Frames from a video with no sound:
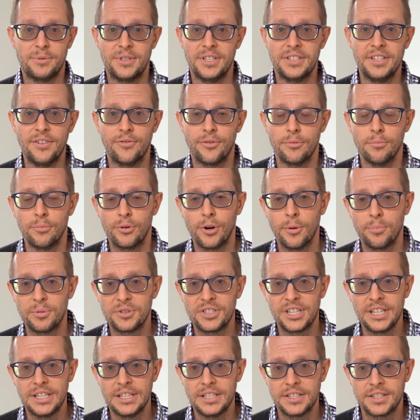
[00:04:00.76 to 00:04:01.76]
to different
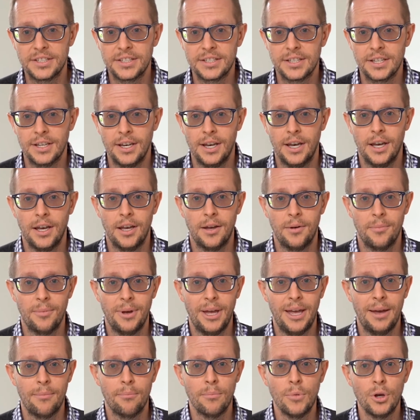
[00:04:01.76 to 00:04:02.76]
properties
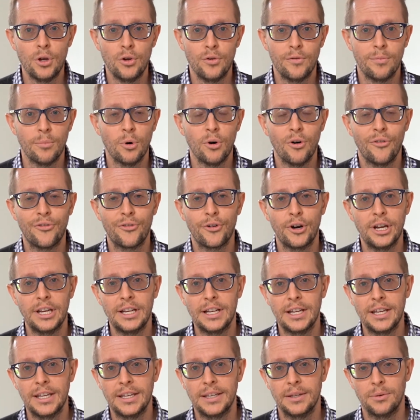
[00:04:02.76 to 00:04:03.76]
and move more
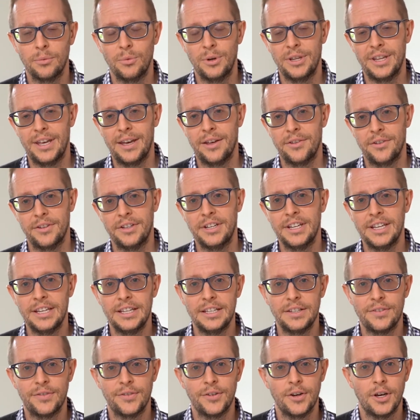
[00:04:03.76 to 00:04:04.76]
freely without the
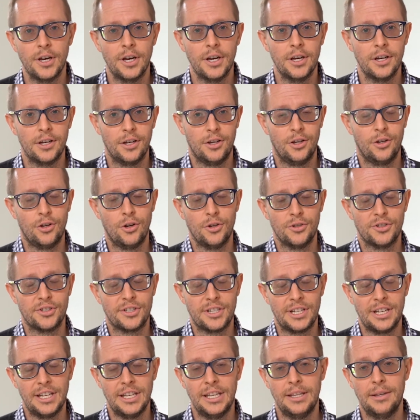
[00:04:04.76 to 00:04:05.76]
need for
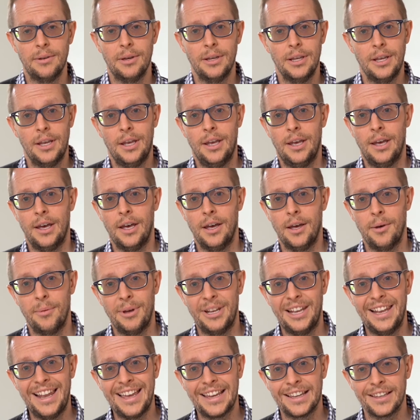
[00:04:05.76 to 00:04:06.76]
costly
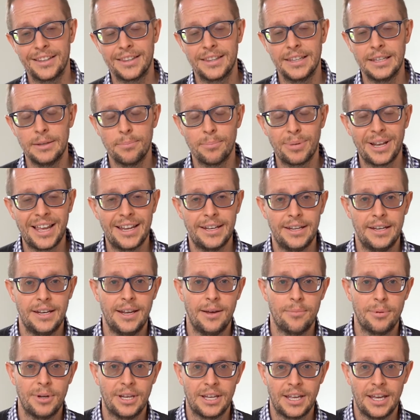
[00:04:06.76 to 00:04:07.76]
and lengthy planning
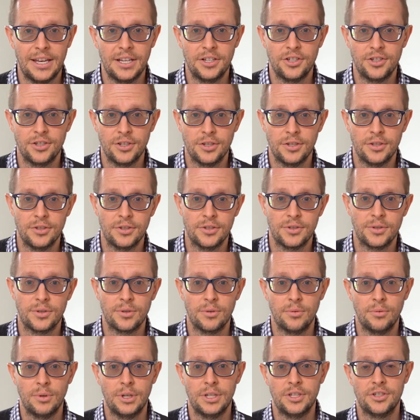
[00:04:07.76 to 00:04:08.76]
applications,
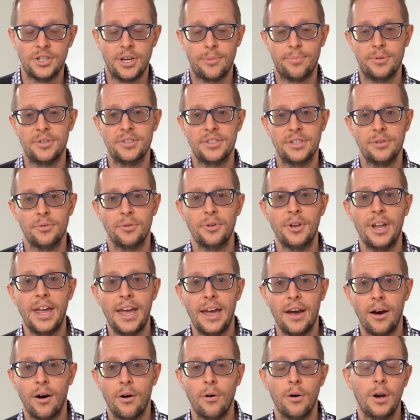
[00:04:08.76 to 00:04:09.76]
which up until
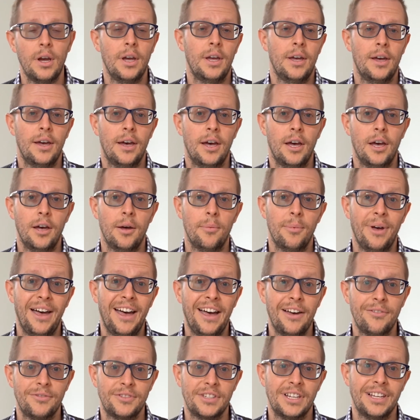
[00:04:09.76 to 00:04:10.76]
now
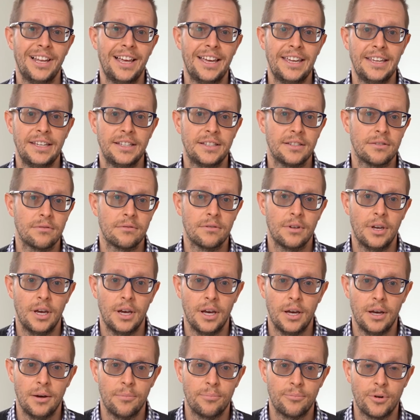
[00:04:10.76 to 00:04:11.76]
have delayed
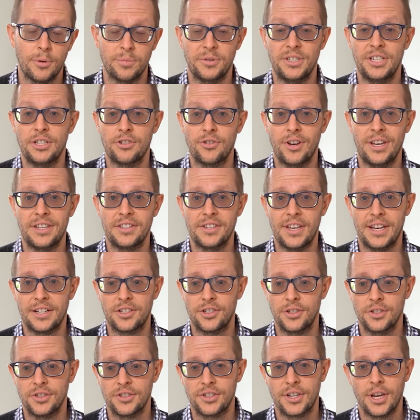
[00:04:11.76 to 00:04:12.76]
property
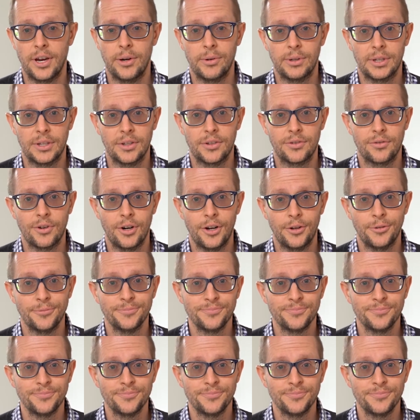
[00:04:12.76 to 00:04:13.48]
transactions going through.